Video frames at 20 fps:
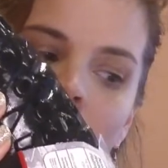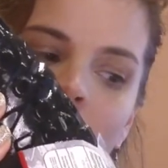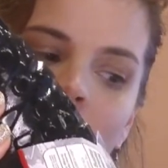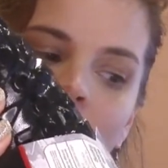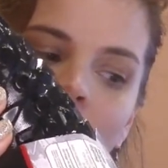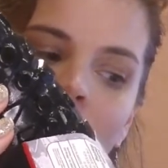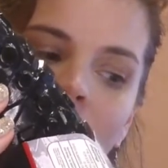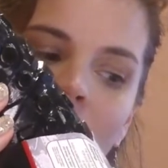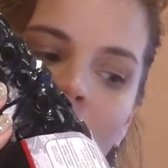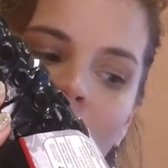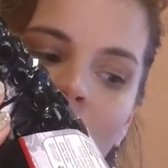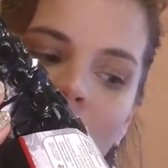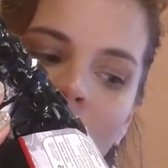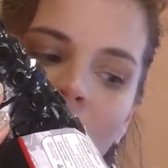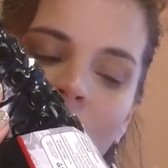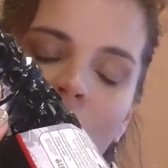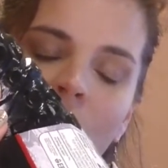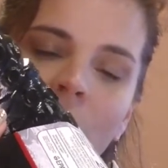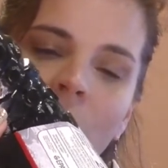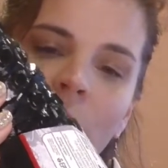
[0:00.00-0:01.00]
these
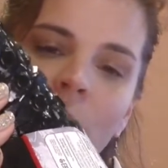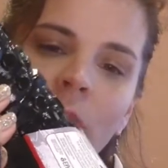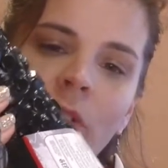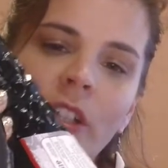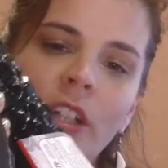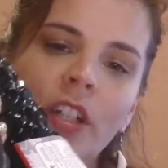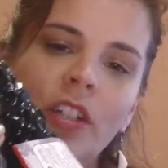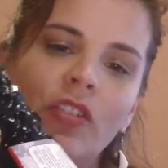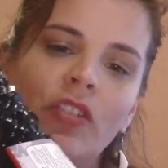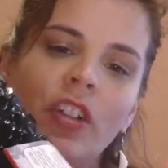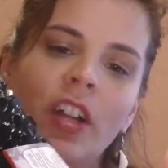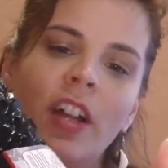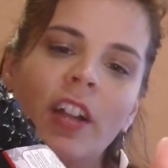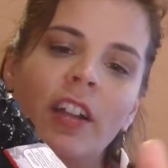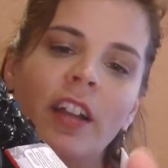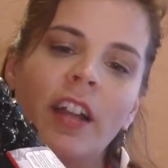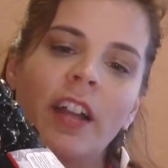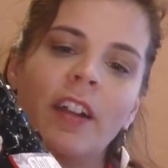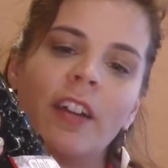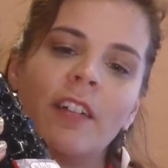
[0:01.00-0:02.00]
cooling
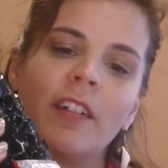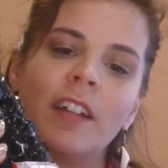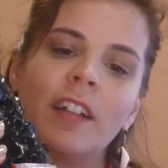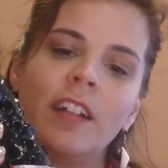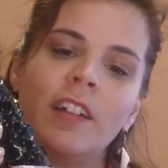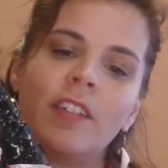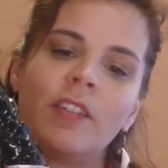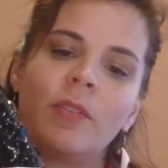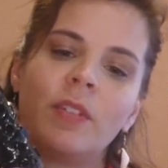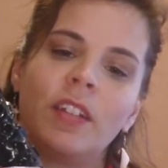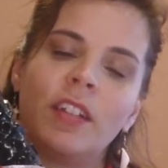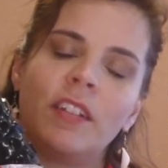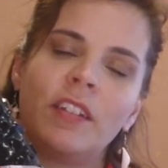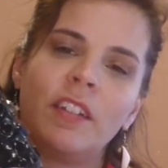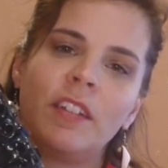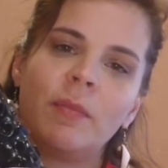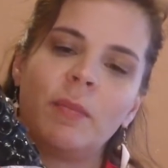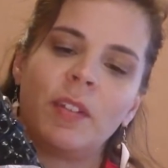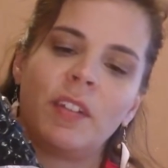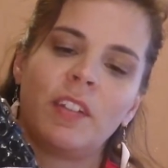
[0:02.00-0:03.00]
gel areas with these
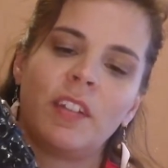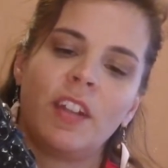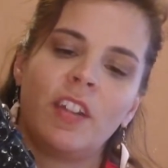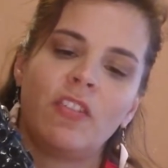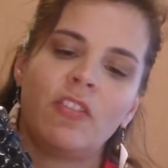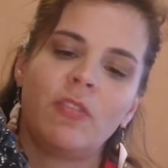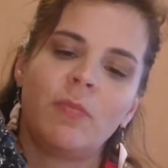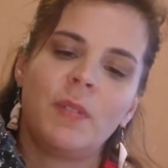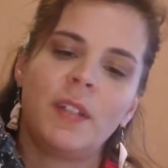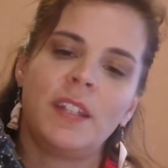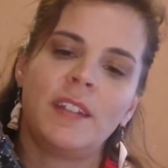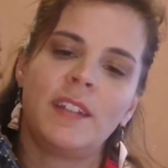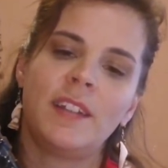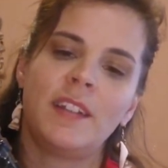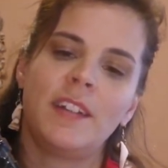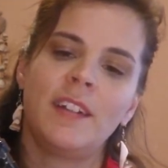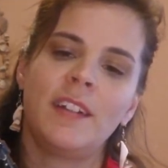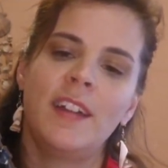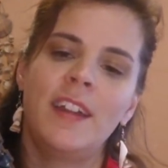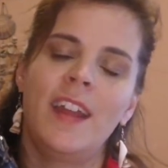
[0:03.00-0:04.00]
little massager bits
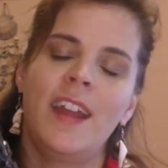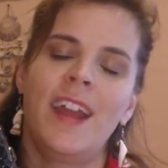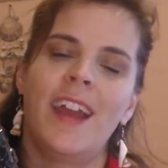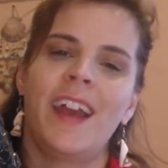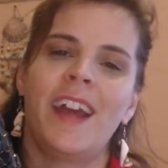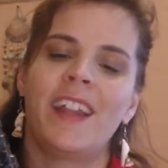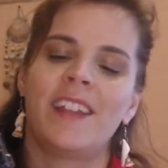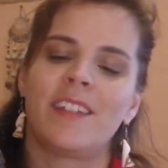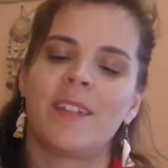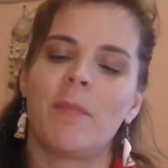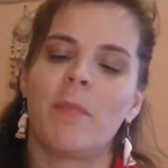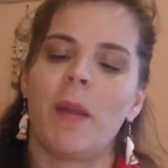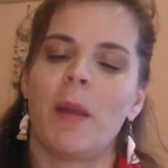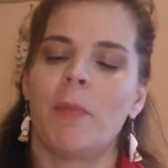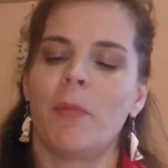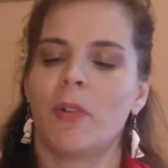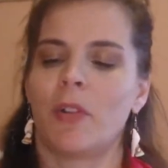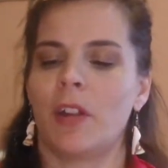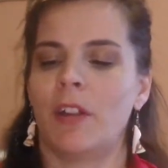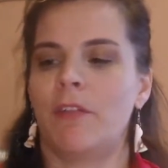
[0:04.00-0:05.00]
here, and it's a
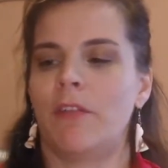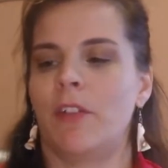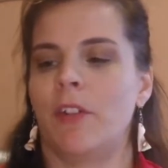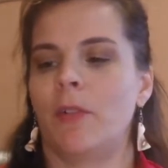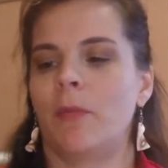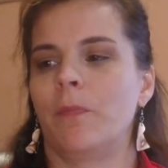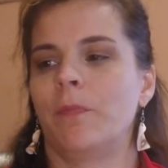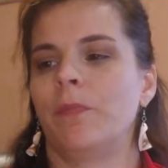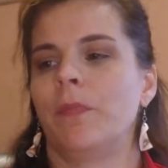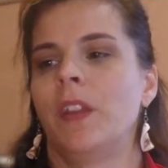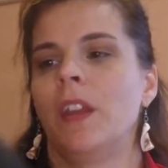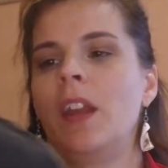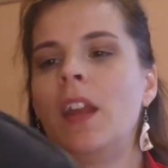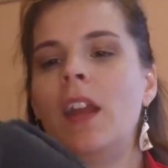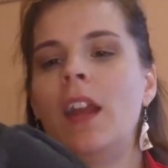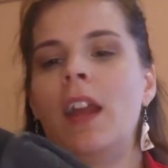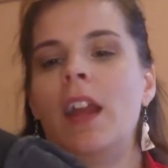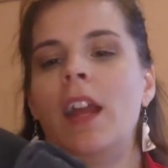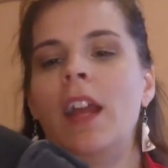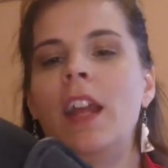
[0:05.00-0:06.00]
memory foam.
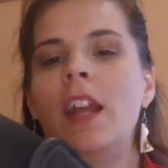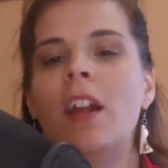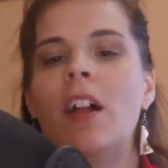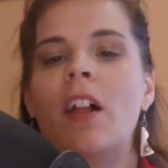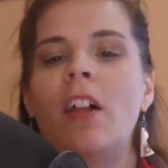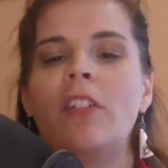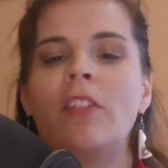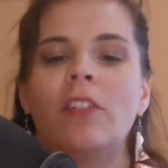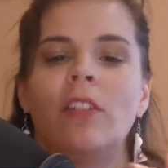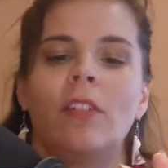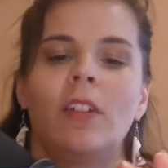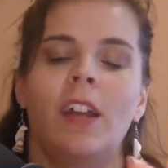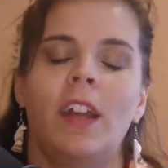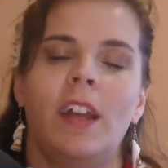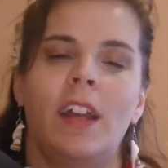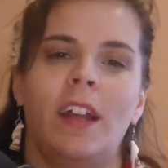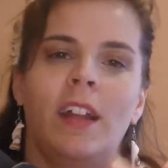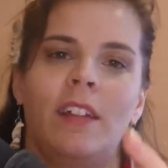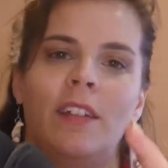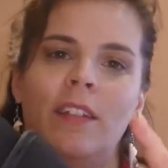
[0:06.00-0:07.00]
He also
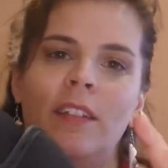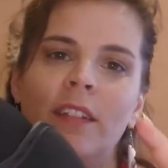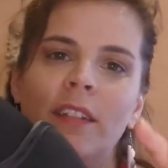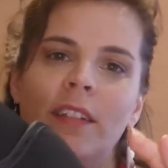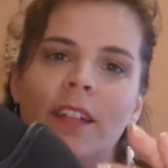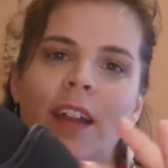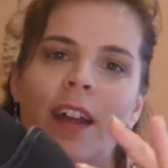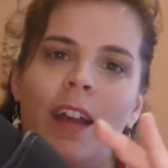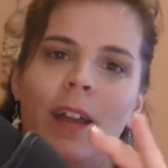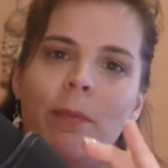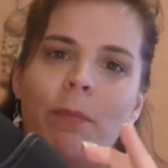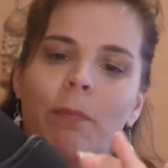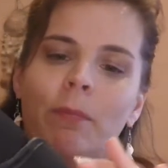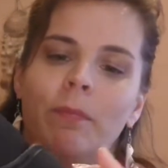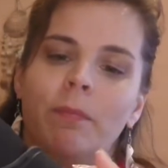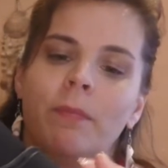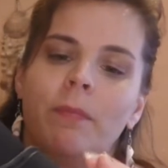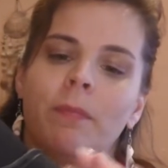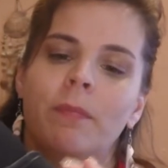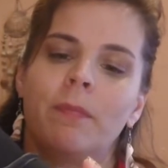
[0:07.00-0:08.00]
has an
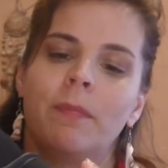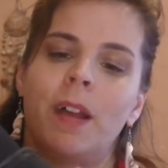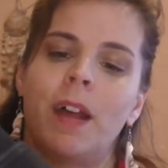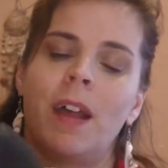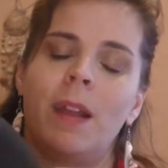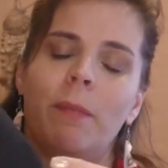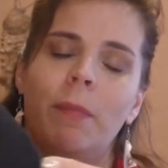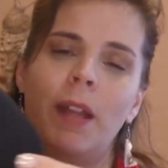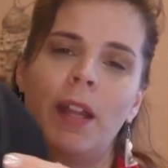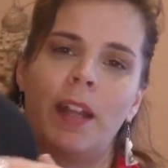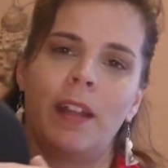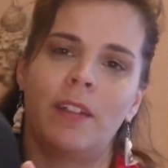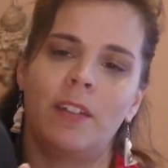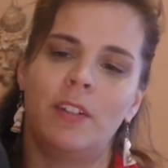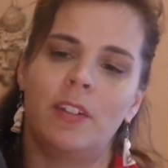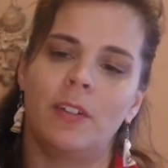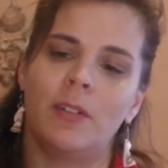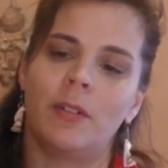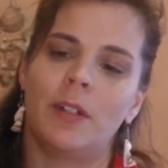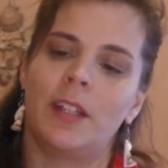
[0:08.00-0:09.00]

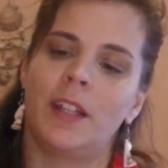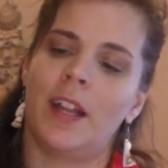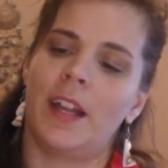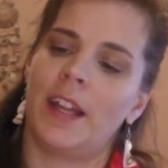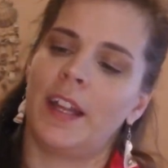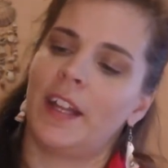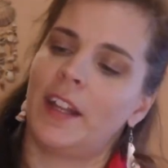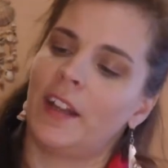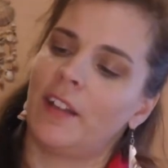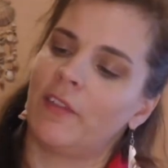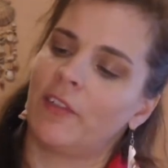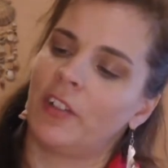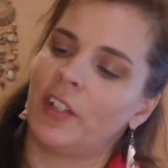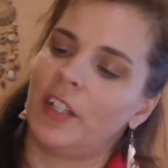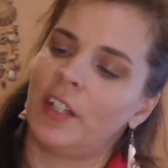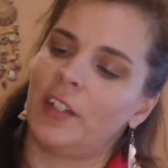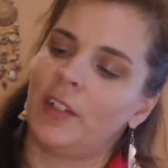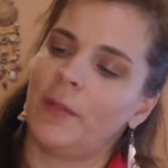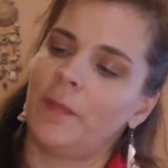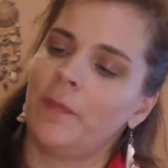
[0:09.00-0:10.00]
eye cover
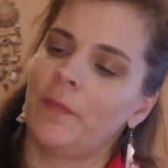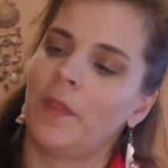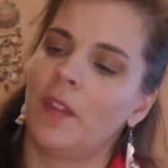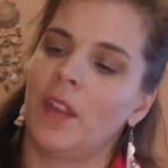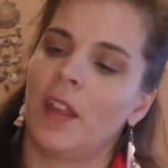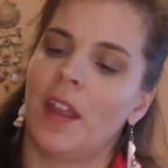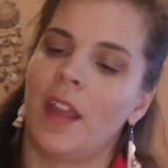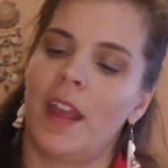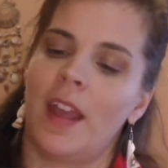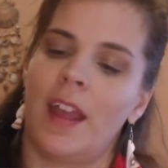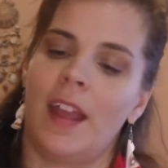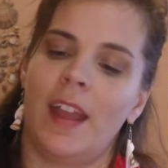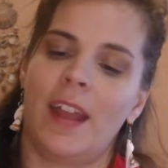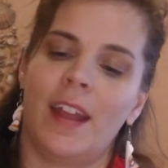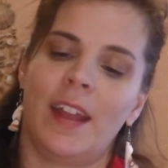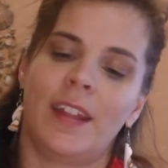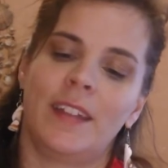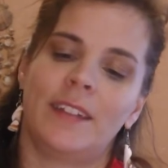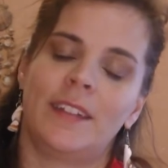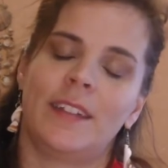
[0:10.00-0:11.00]
here,
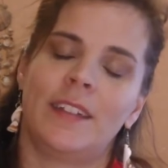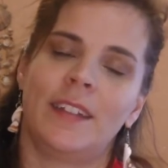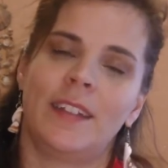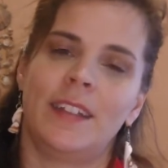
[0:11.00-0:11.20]
and